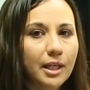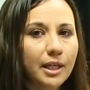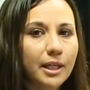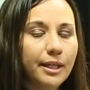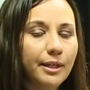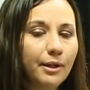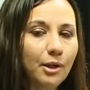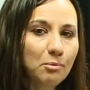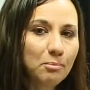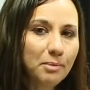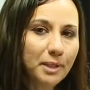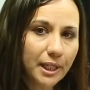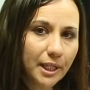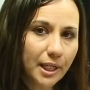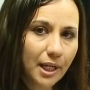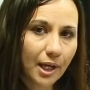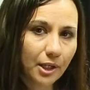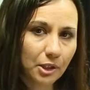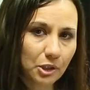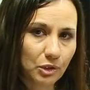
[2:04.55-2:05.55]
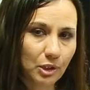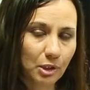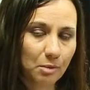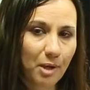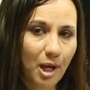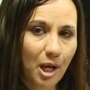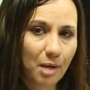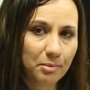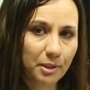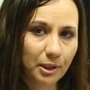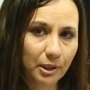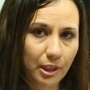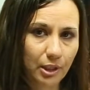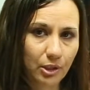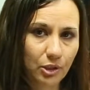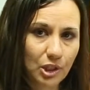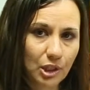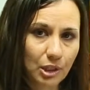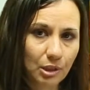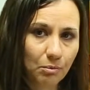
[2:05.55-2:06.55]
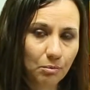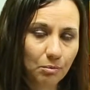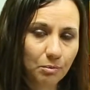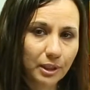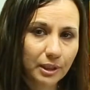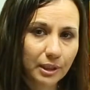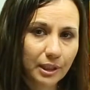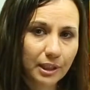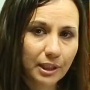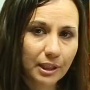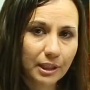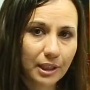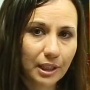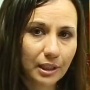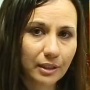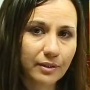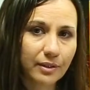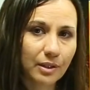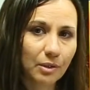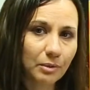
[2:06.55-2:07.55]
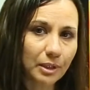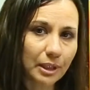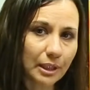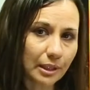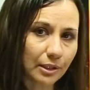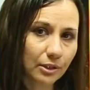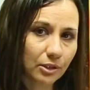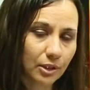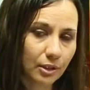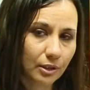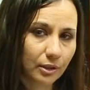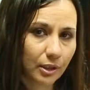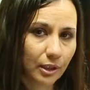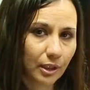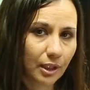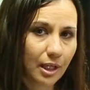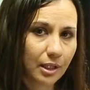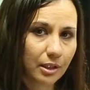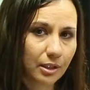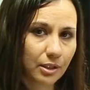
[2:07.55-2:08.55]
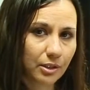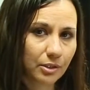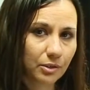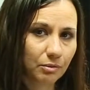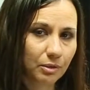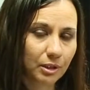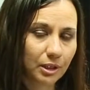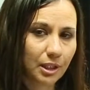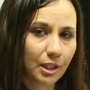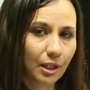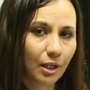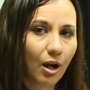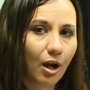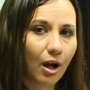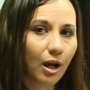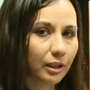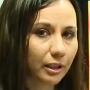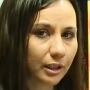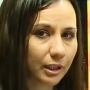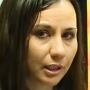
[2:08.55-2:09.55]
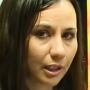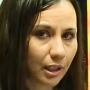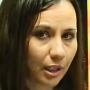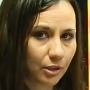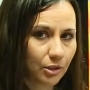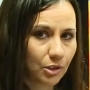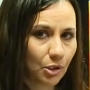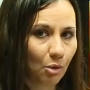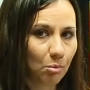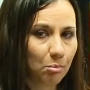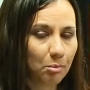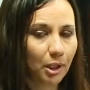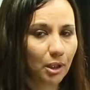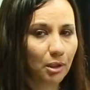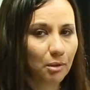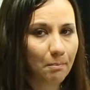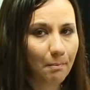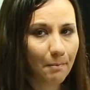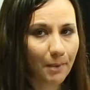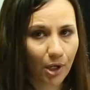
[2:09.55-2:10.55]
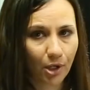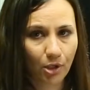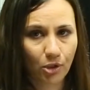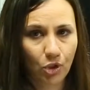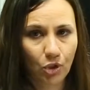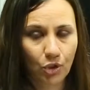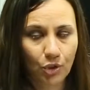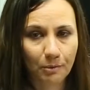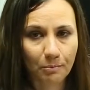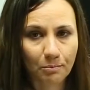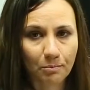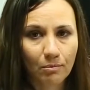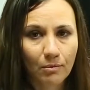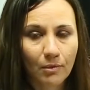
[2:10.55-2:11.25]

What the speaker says: In our pediatric population, one of the things that we need to look at is what they call the atopic march.